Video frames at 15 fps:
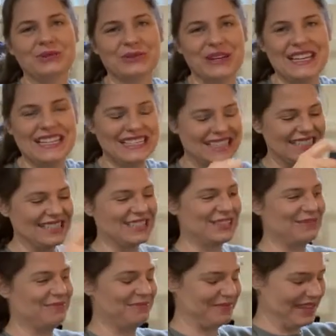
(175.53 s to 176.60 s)
reasons
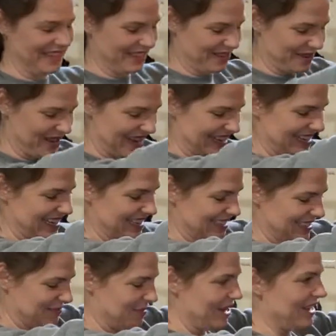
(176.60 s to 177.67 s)
to get, go ahead and get
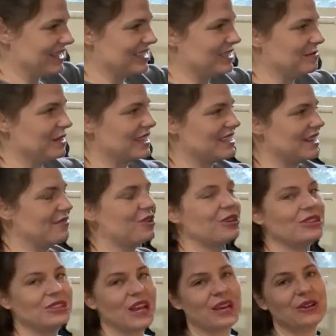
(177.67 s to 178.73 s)
this box is because I've heard
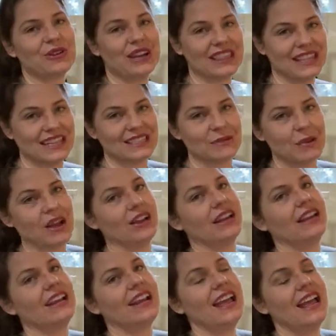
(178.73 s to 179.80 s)
a lot of great things about
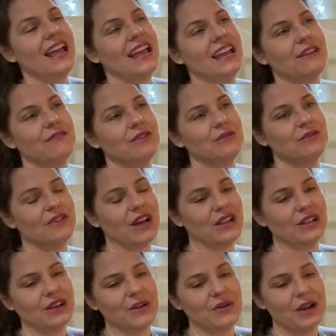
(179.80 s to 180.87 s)
it. If you
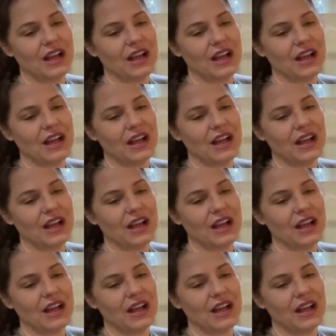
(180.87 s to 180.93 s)
follow